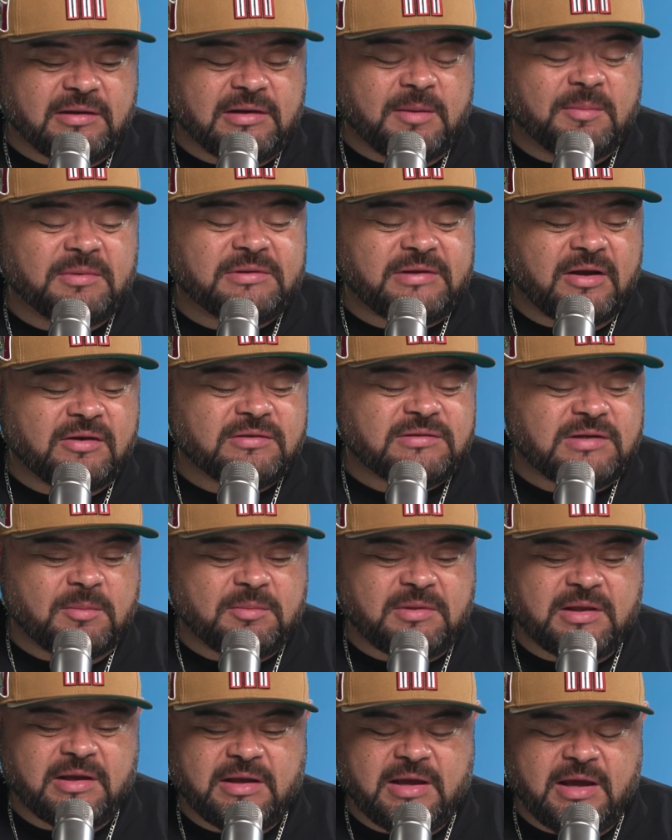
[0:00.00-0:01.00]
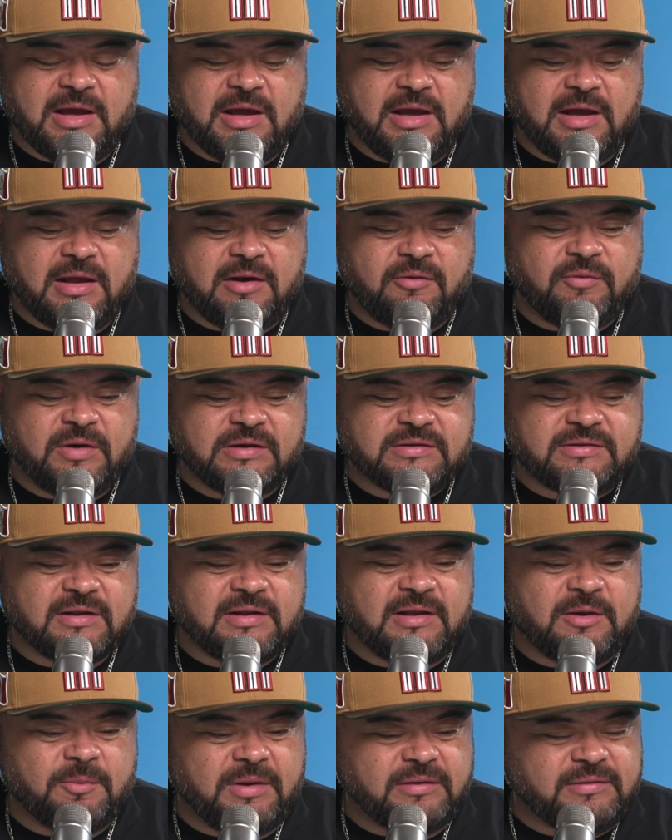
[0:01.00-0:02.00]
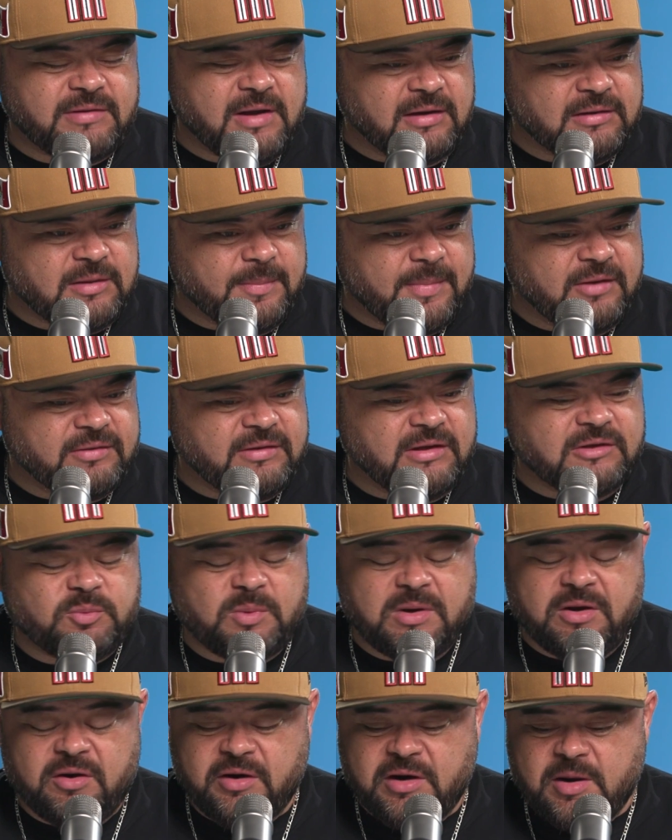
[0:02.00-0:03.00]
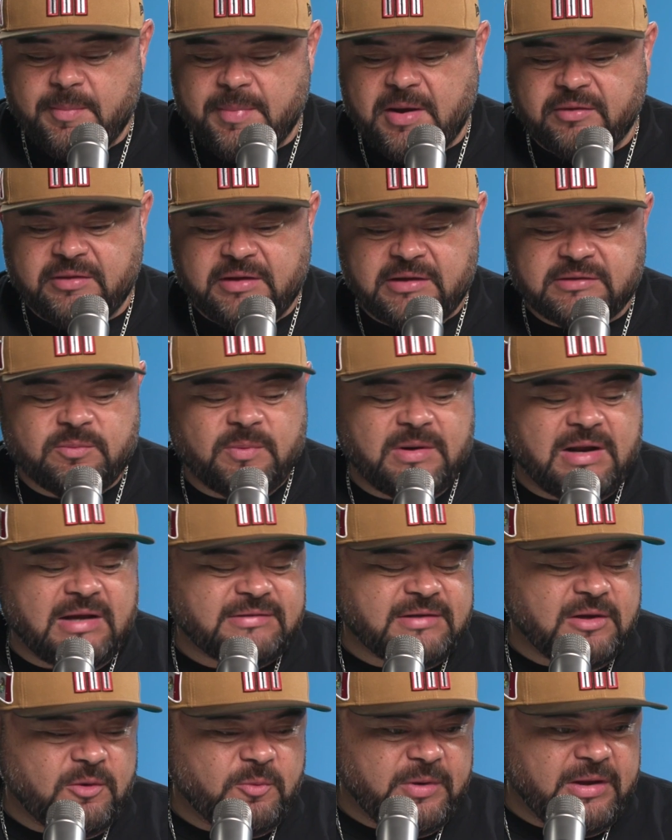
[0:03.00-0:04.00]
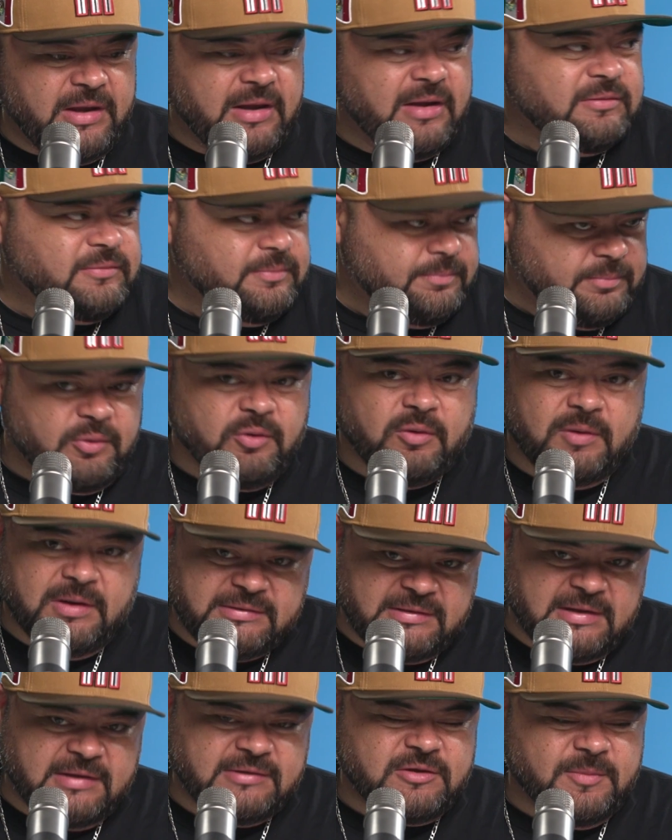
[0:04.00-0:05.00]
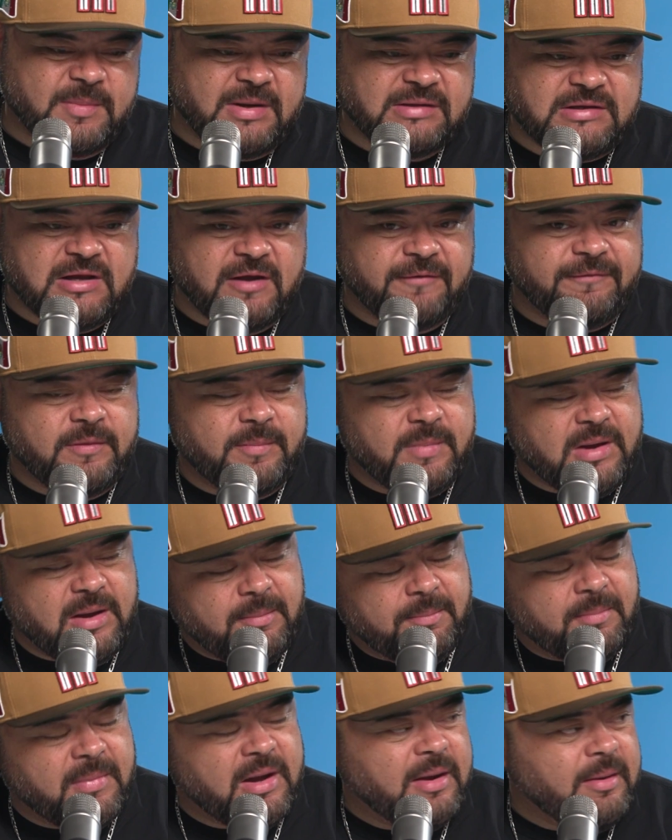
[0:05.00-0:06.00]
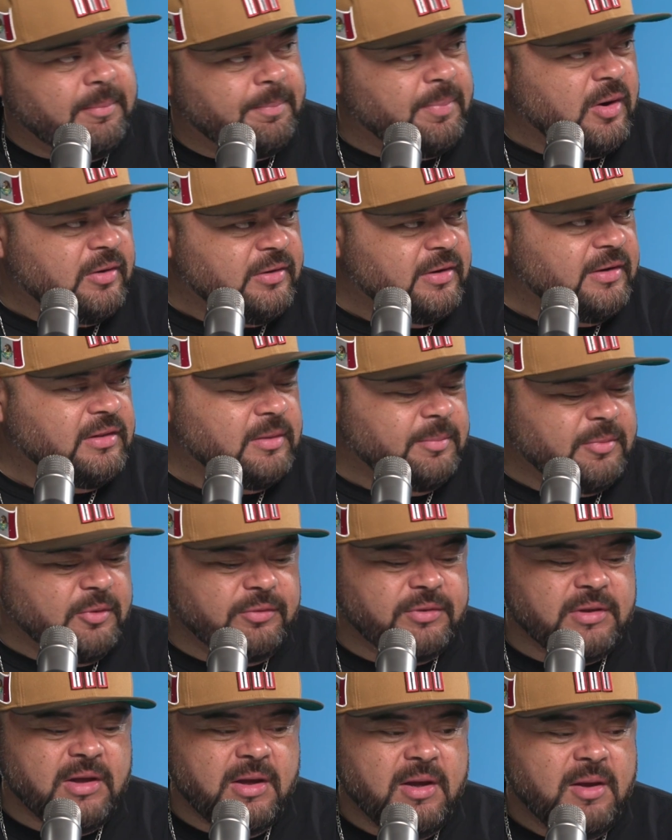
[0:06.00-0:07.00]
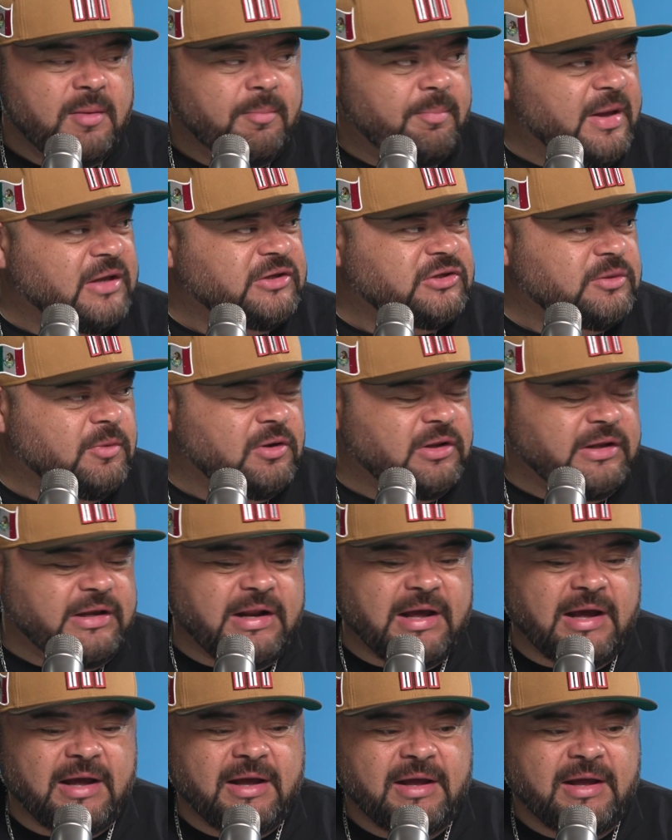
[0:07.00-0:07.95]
Let me tell you something. And recently we talked about this. We heard about this. When I say we, is Polo Asensio, myself, and my partner in the booth, Benji Molina.